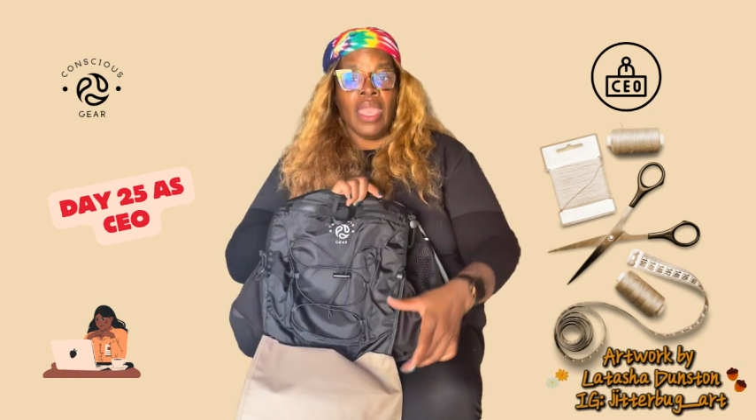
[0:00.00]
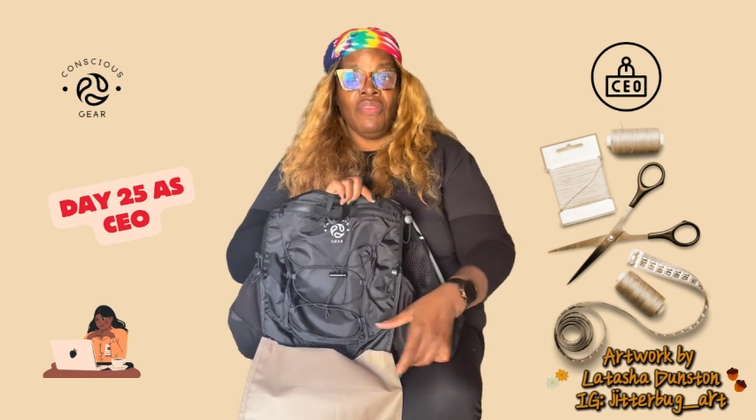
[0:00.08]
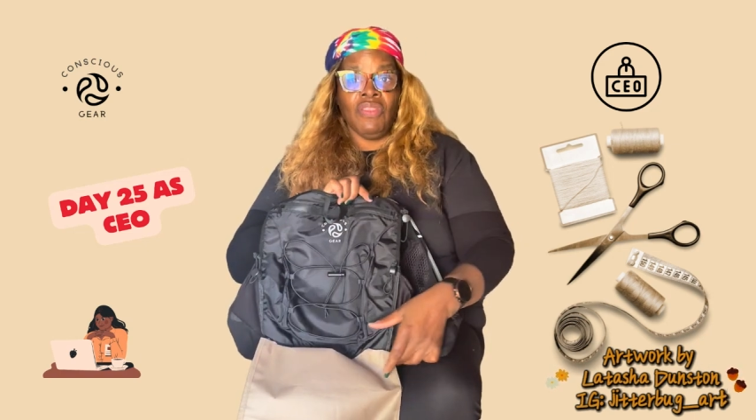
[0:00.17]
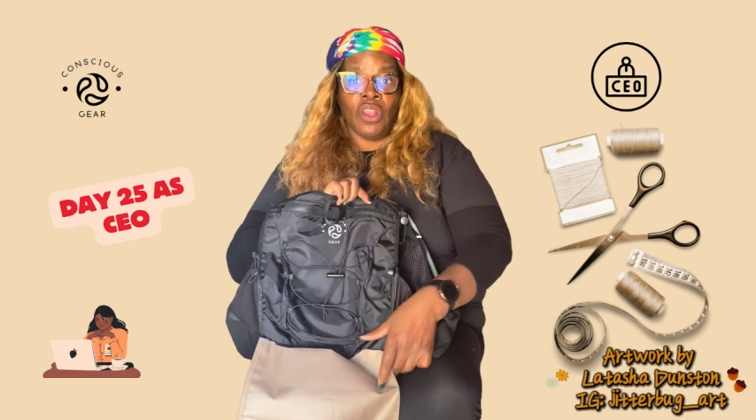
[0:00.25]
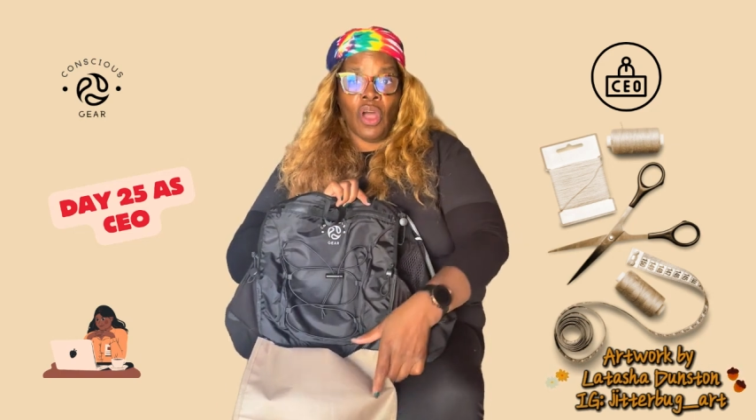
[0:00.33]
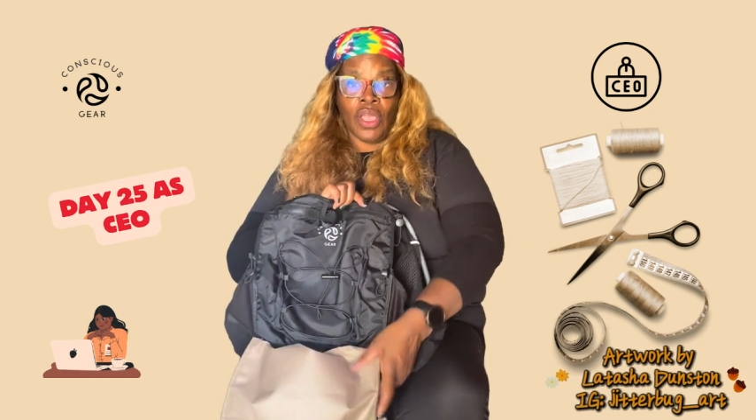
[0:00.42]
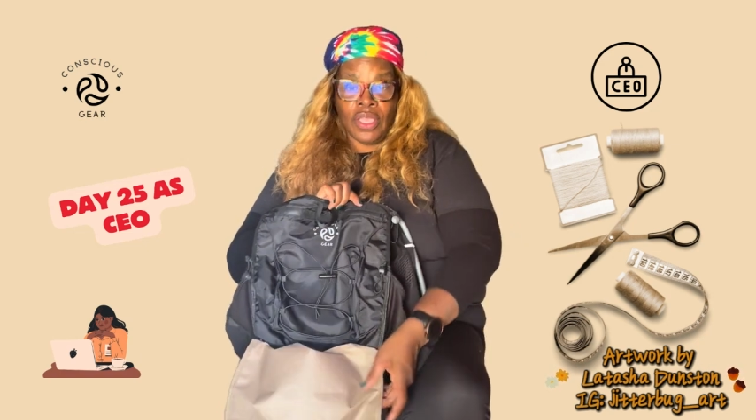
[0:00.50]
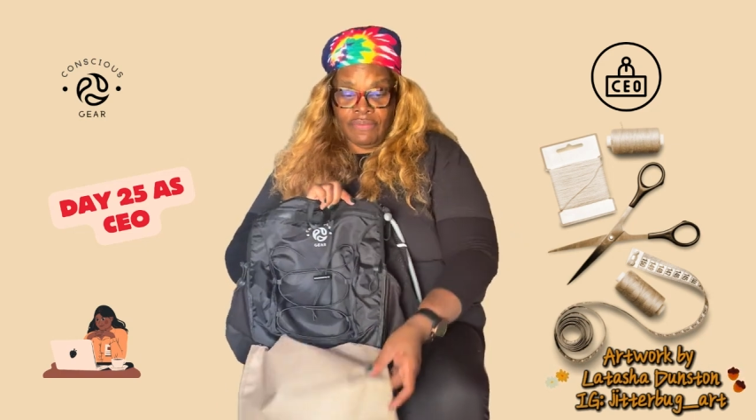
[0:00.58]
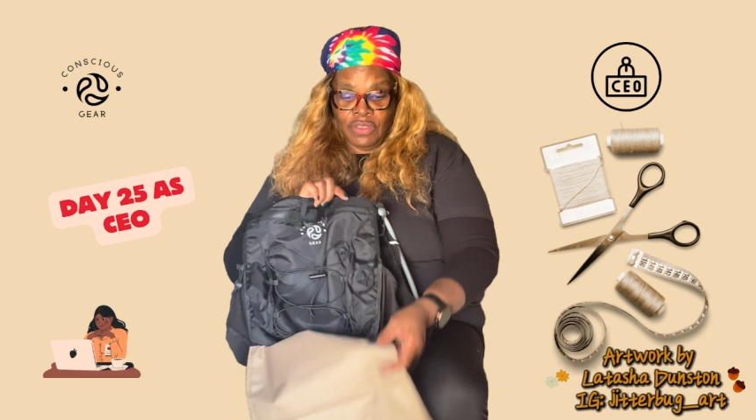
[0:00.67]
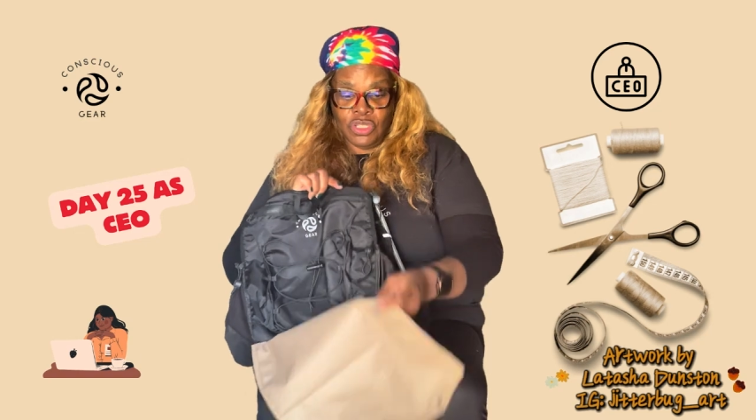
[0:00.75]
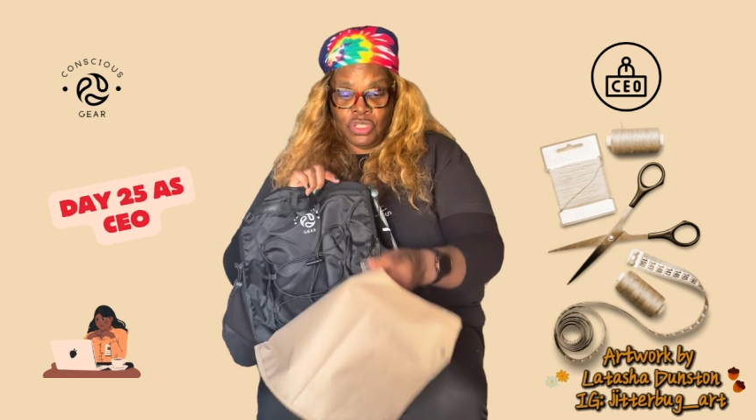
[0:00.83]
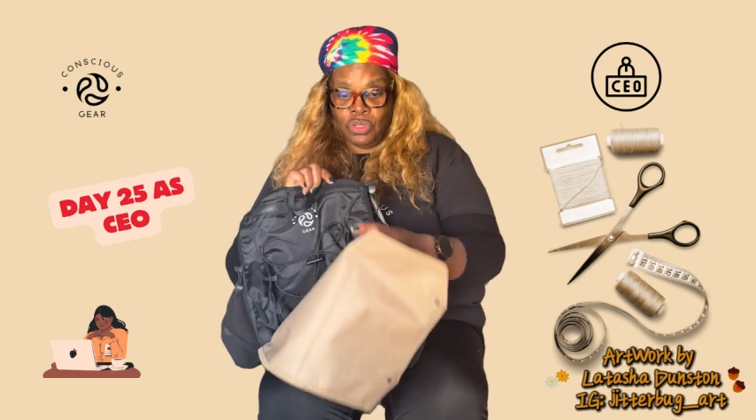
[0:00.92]
And then all you
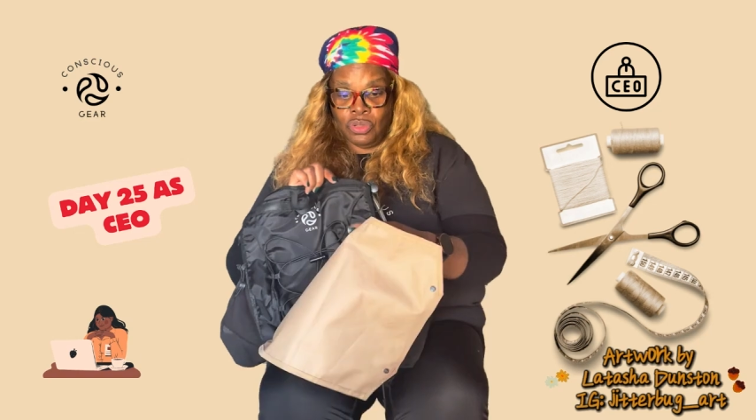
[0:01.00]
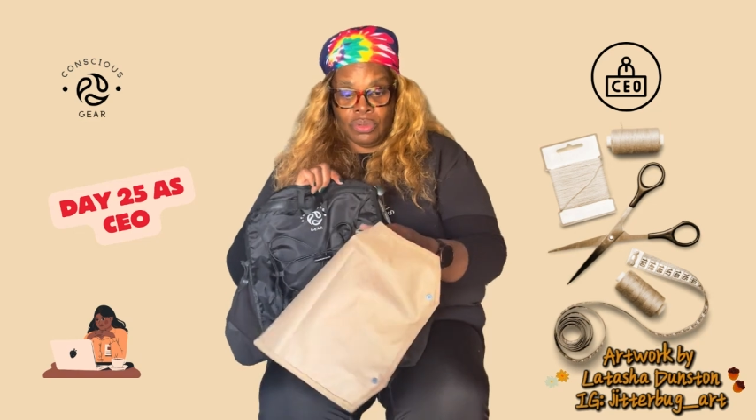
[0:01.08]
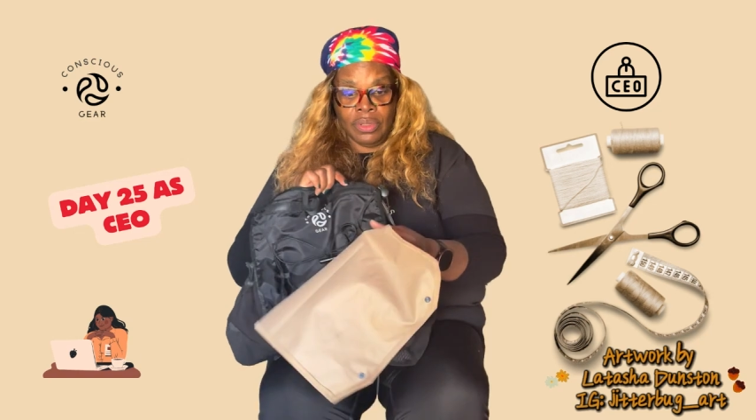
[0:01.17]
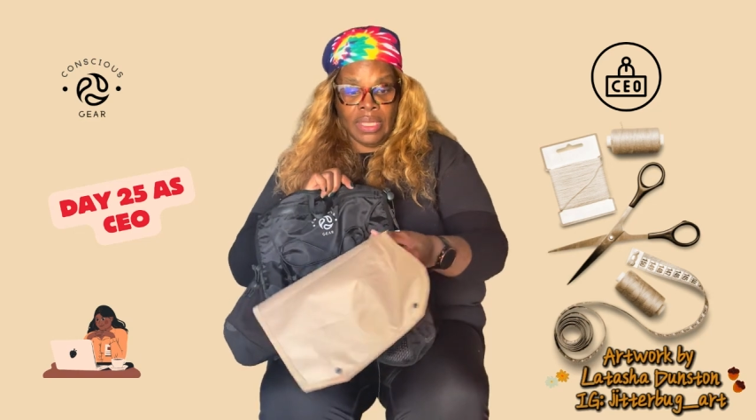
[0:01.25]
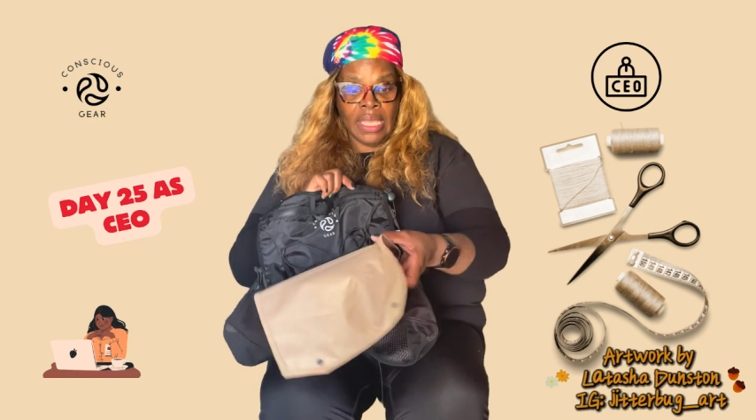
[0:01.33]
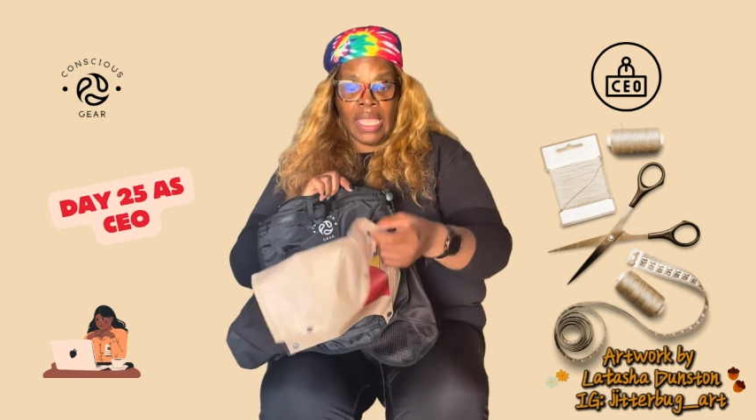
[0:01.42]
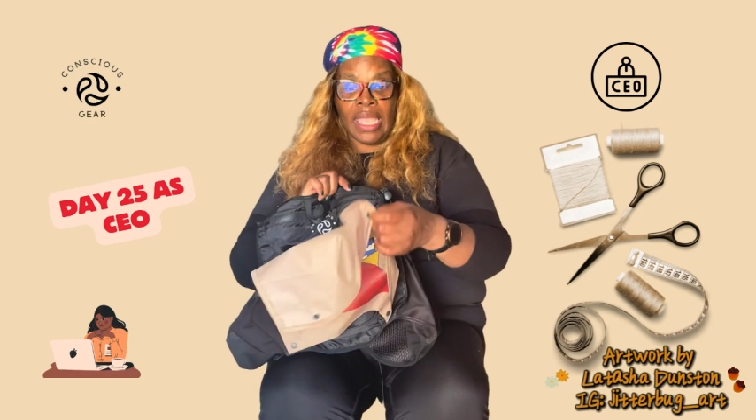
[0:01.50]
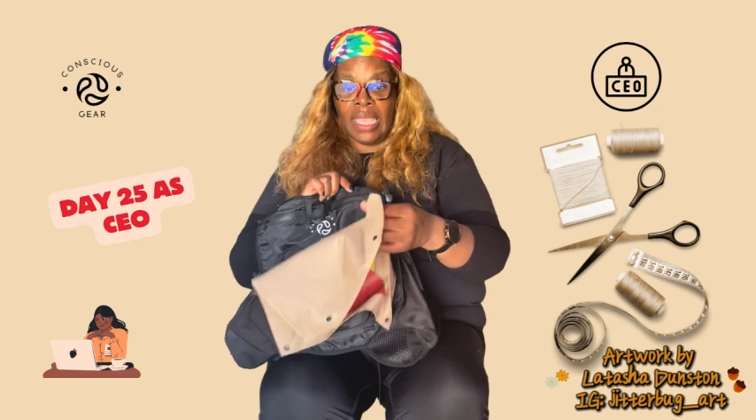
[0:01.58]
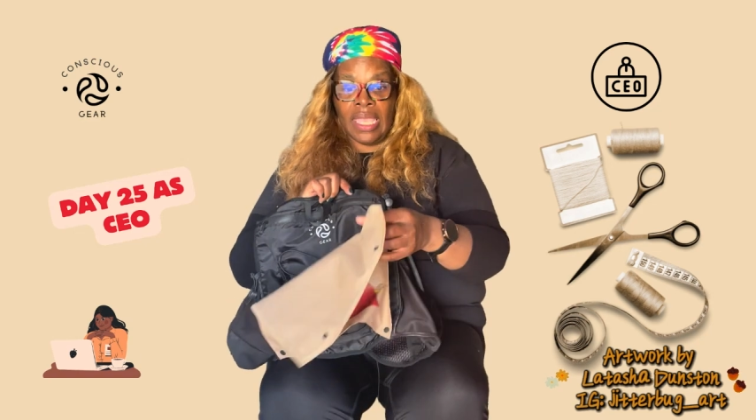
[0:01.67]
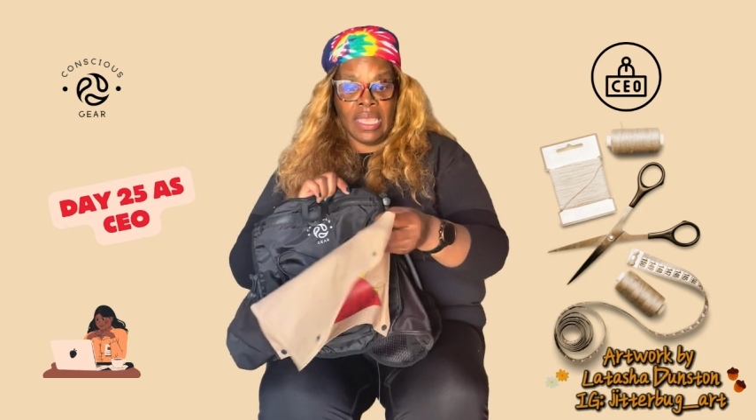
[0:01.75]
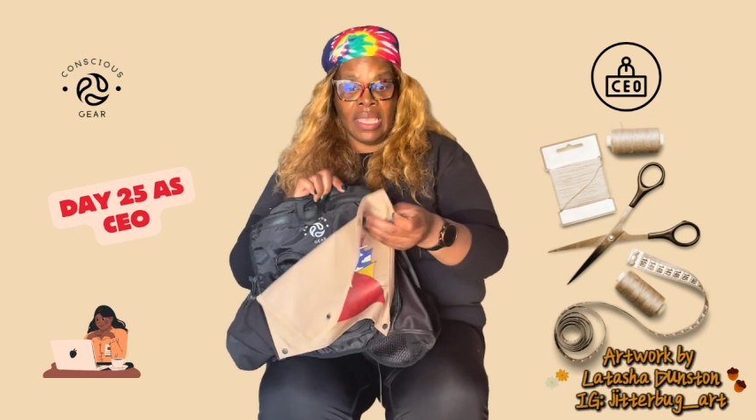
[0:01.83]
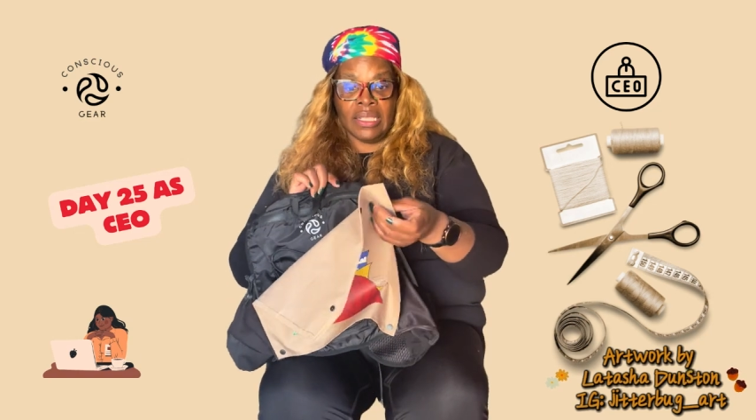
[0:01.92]
have to do
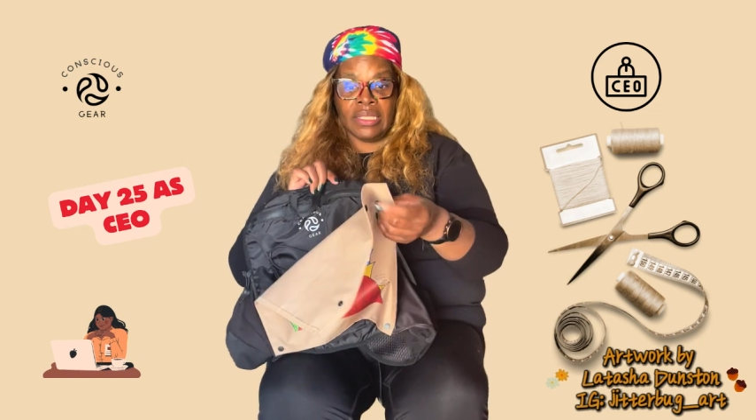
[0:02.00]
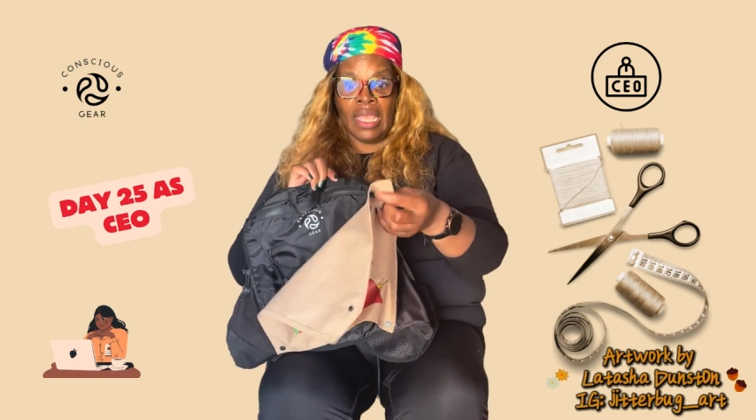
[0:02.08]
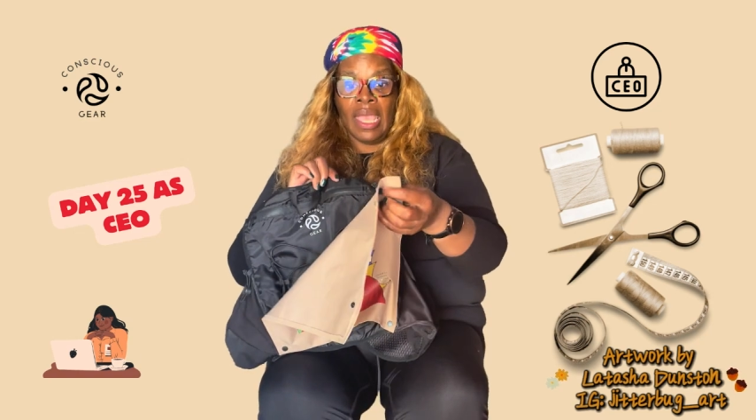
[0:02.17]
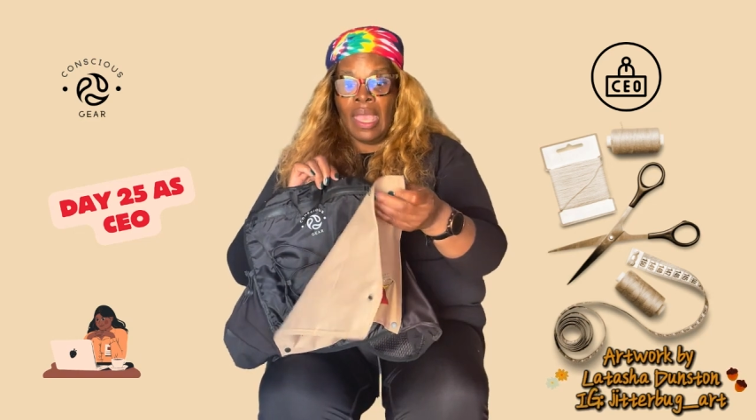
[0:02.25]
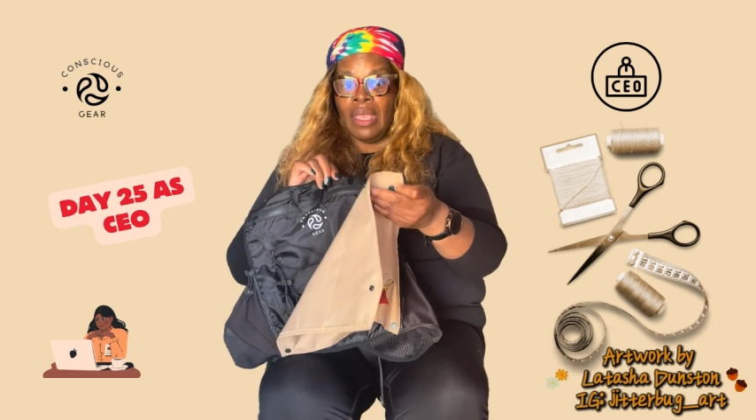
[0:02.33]
is